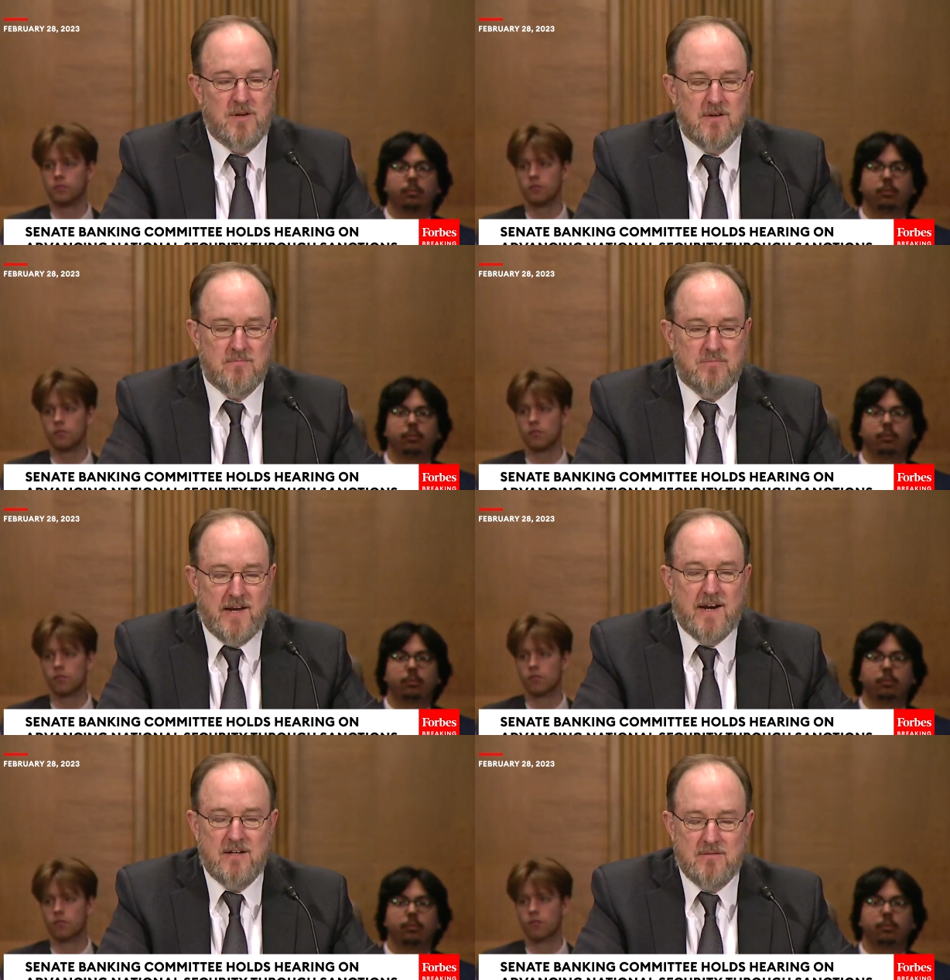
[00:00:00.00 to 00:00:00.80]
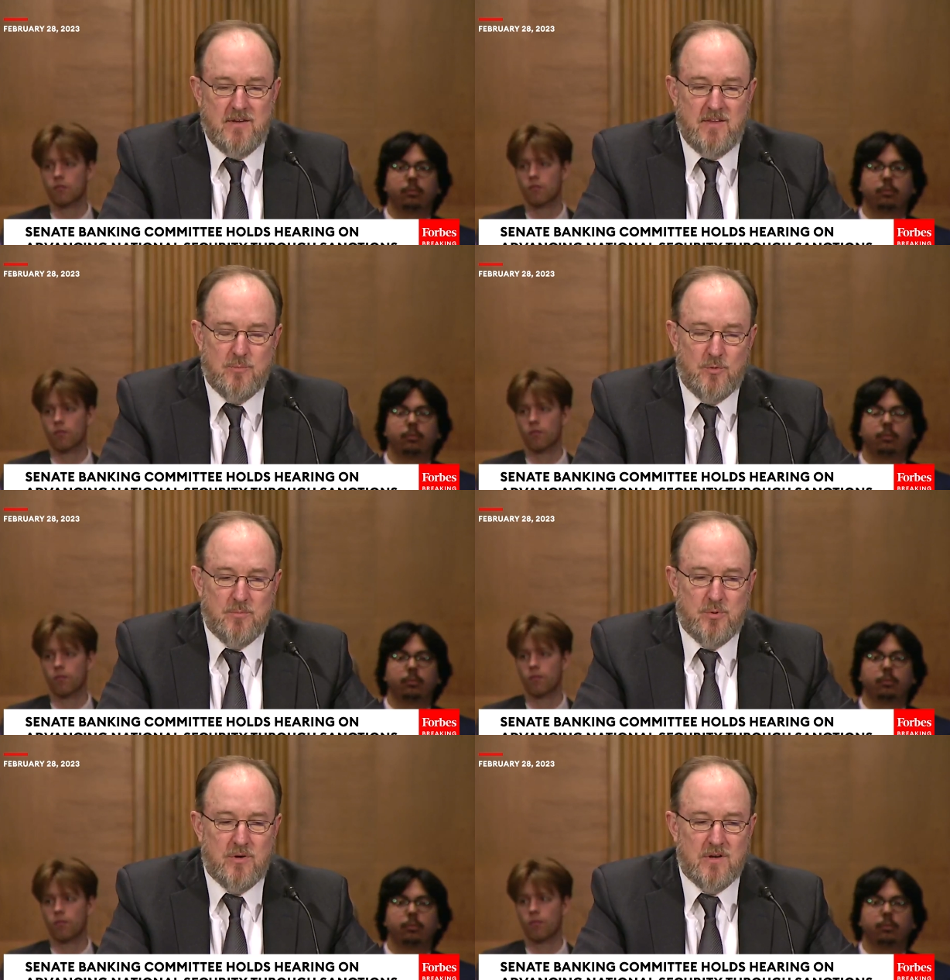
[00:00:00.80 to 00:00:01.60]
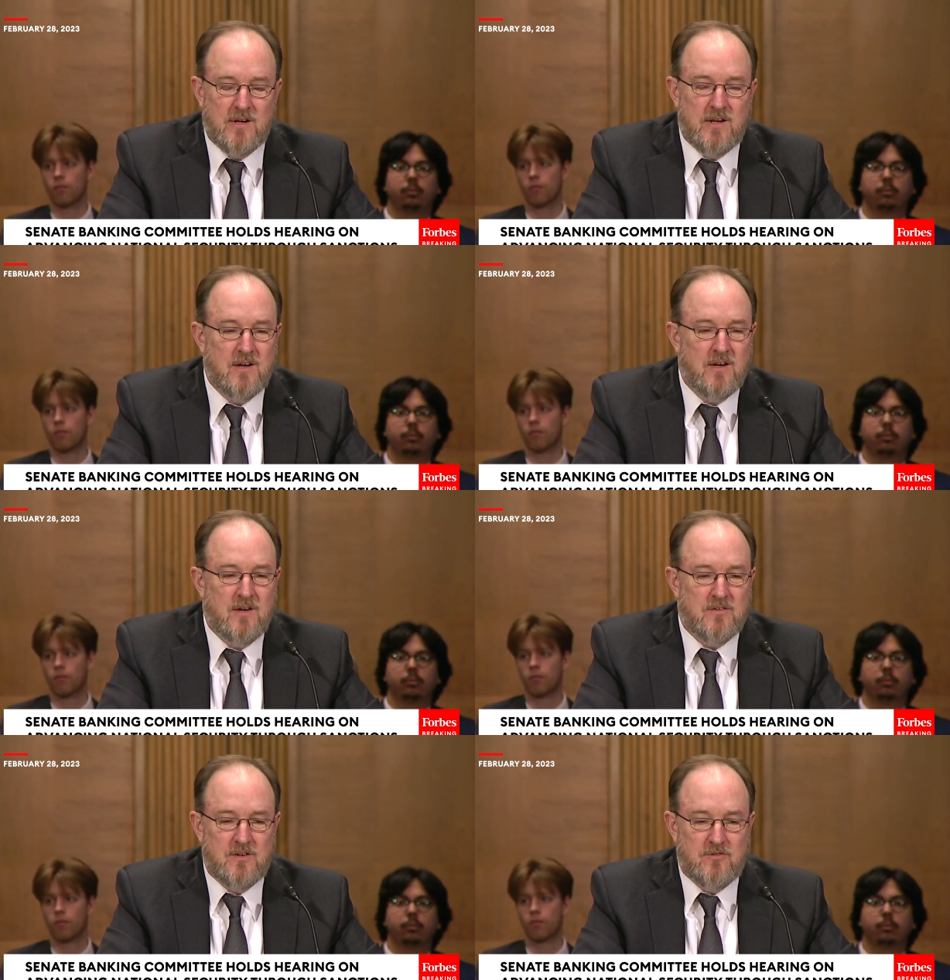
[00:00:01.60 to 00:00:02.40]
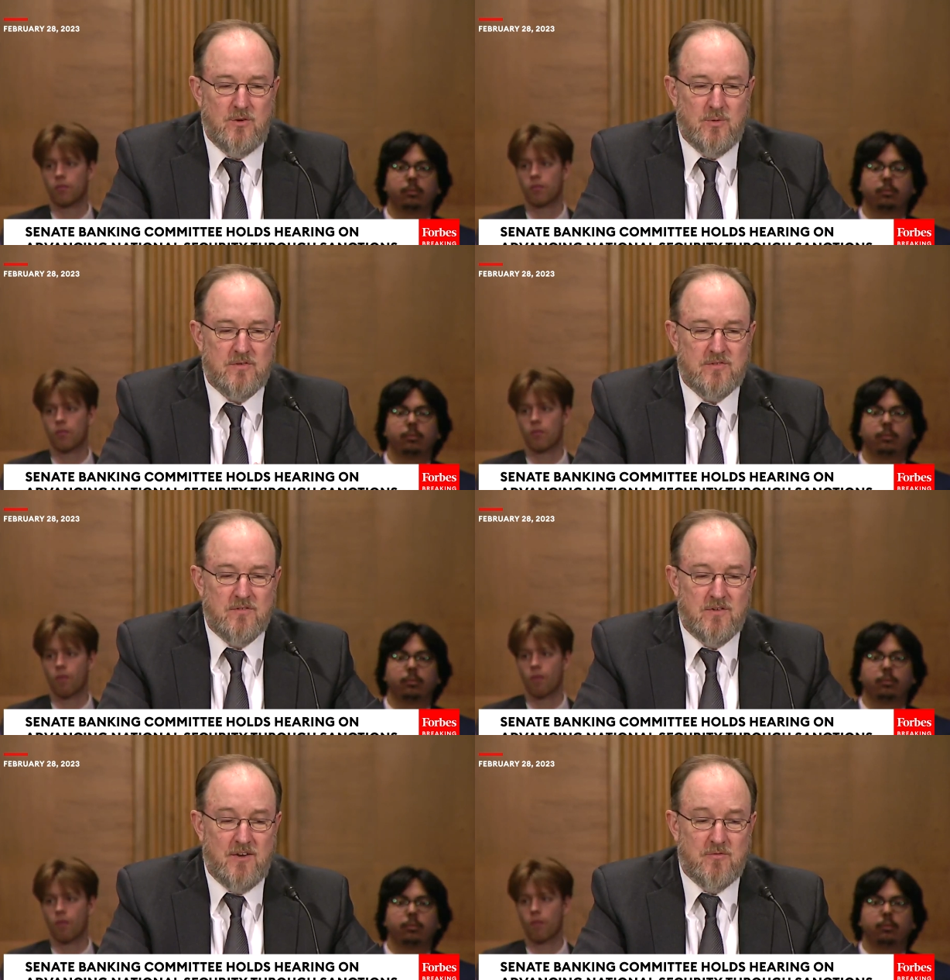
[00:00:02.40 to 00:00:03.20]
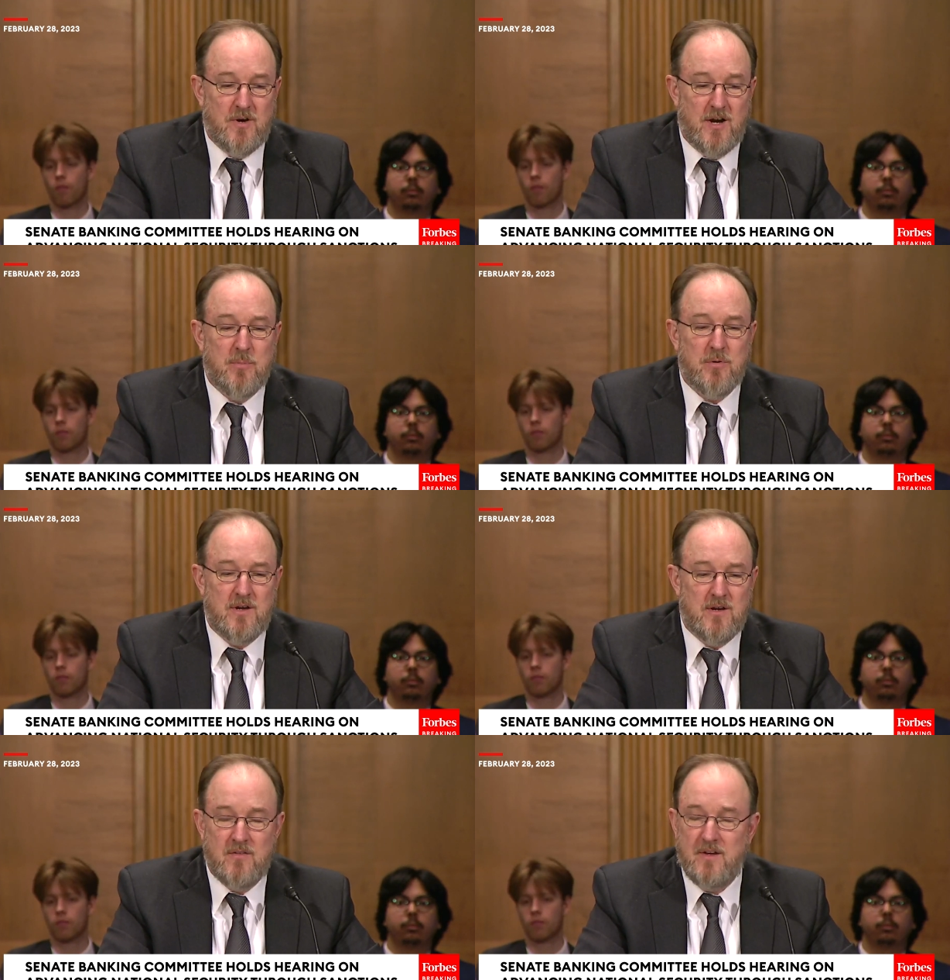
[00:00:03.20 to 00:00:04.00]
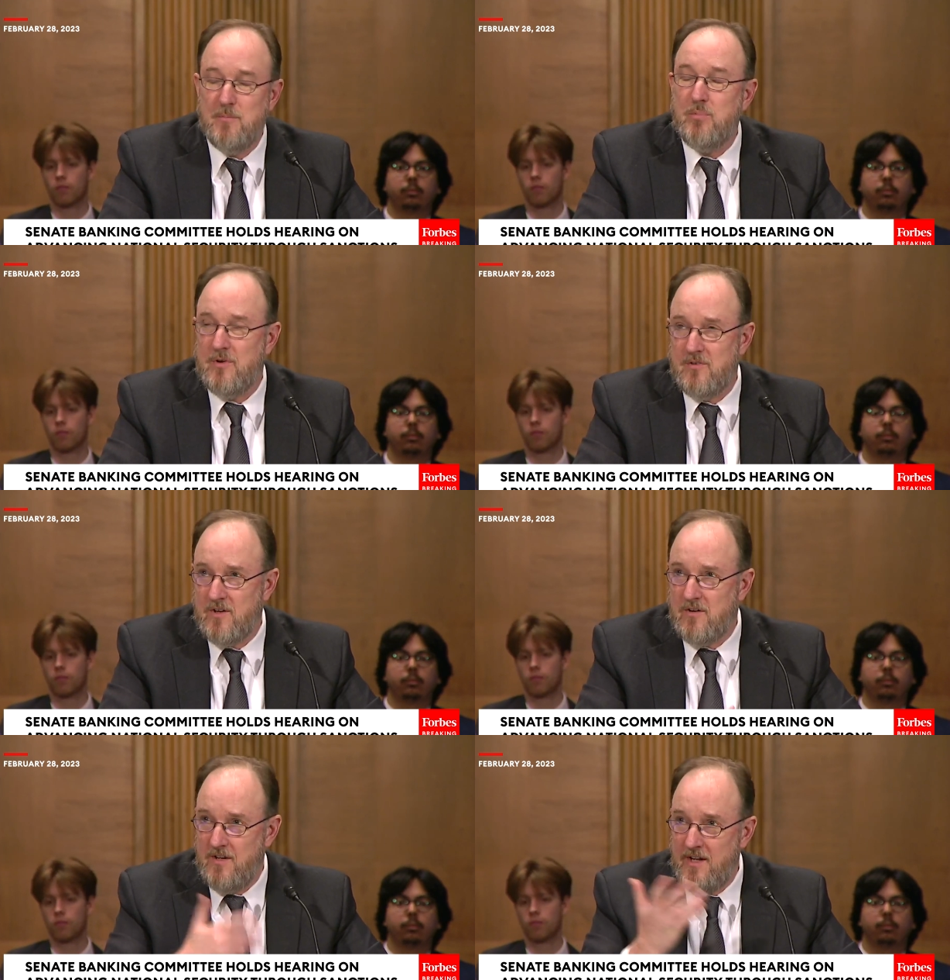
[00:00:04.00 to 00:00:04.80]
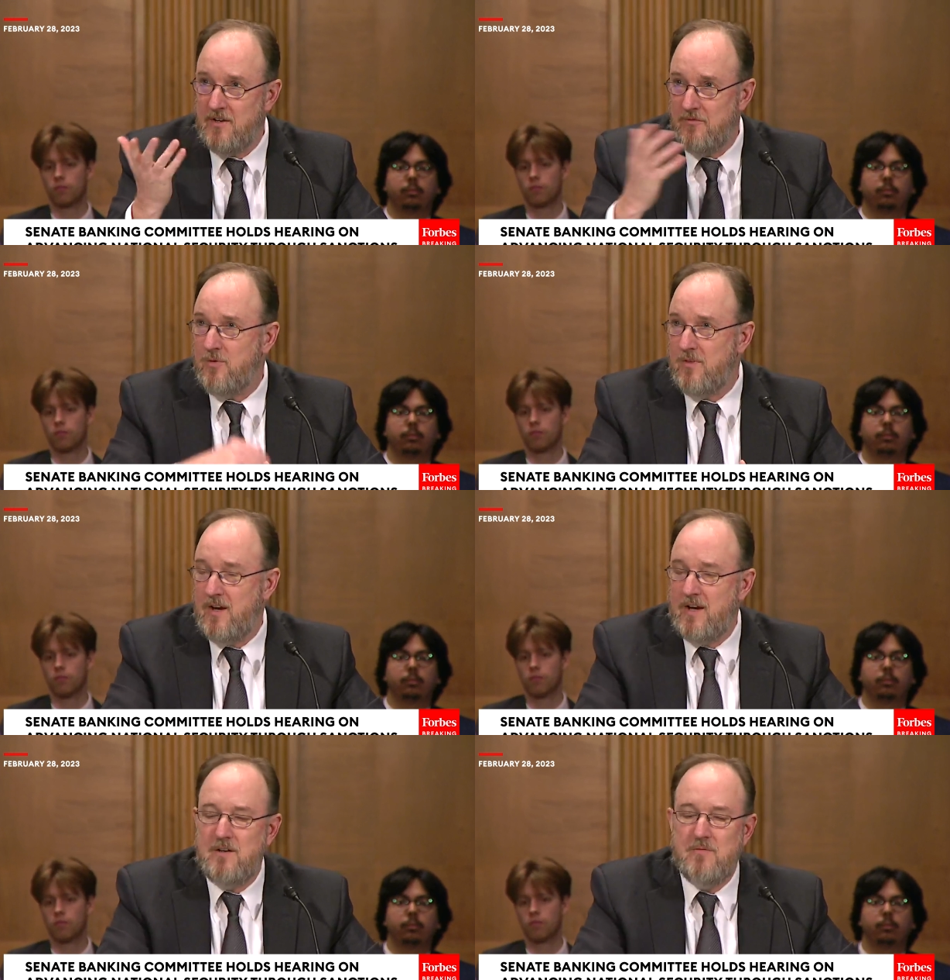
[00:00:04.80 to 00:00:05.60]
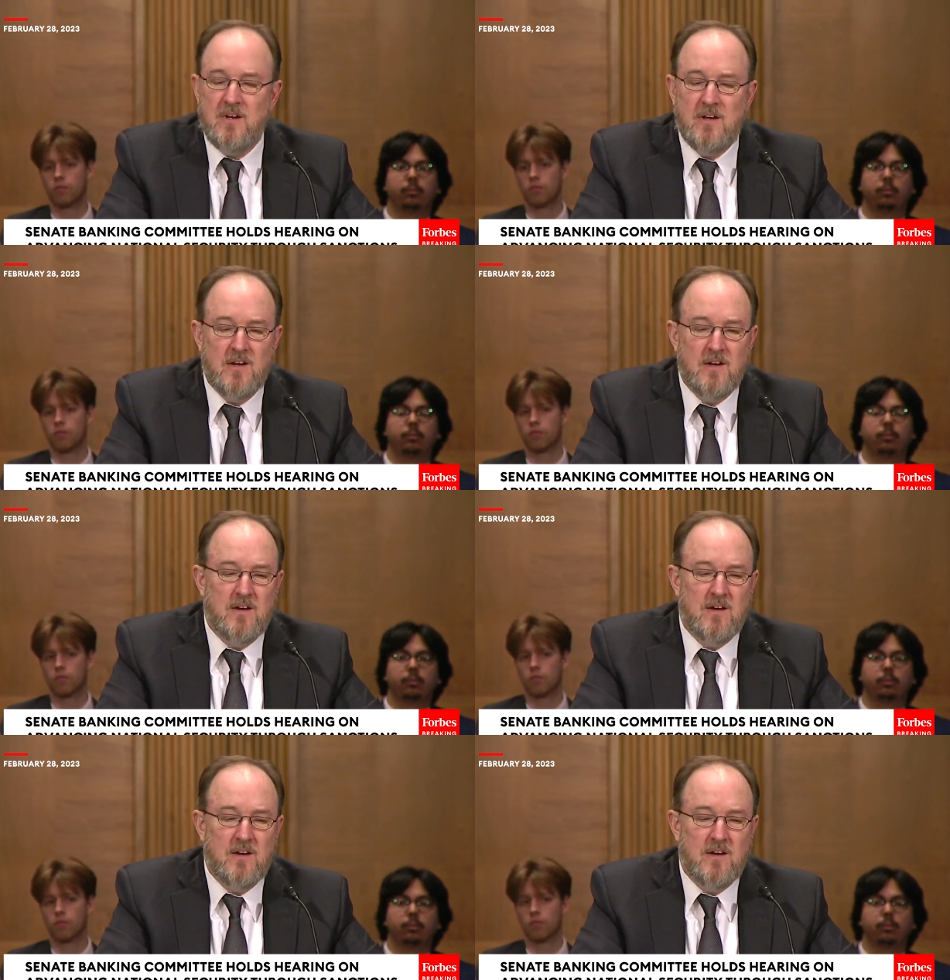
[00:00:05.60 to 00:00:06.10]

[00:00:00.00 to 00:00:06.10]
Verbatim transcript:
Speaker 1: And second, I think more importantly, since the U.S. doesn't have monopoly on the inputs that are needed for that activity